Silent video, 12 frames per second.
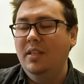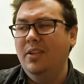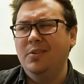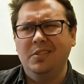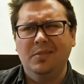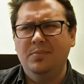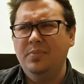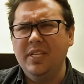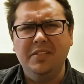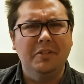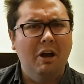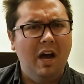There's a
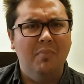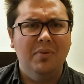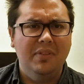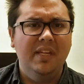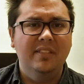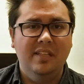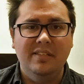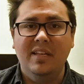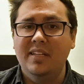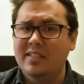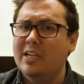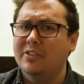place in Auburn that does
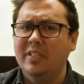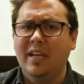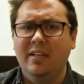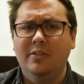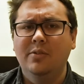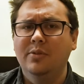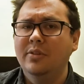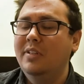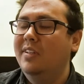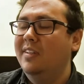that. It's actually kind of cool.